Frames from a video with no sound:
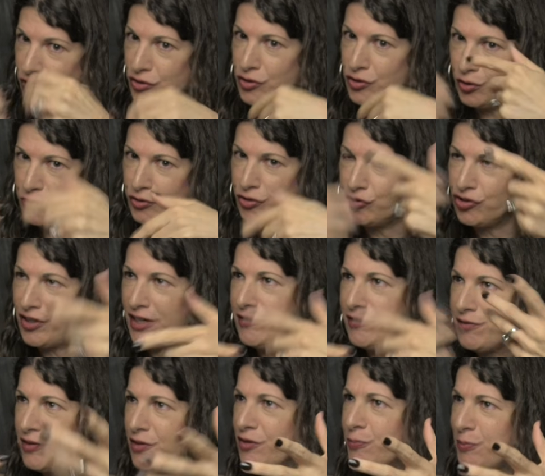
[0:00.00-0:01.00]
you know, to train
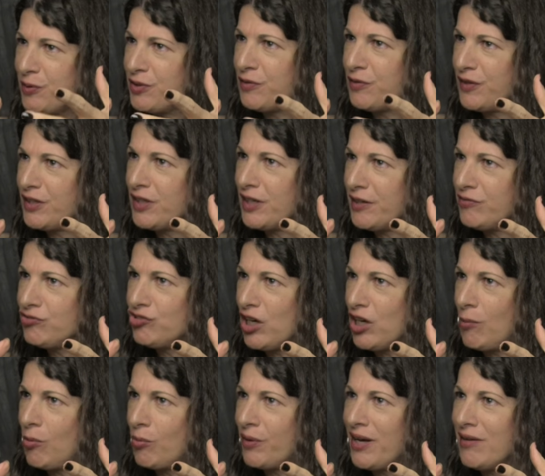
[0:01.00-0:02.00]
for a specific kind of
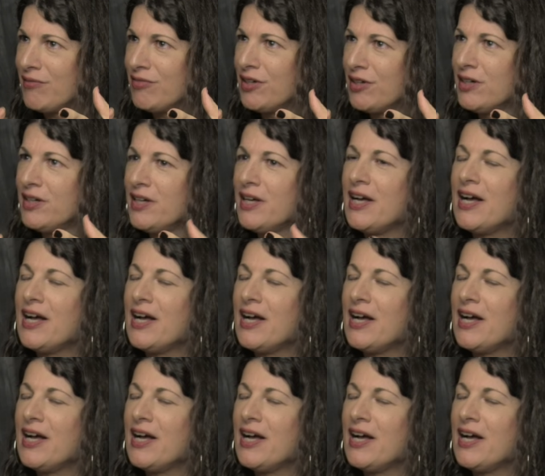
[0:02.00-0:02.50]
job or whatever,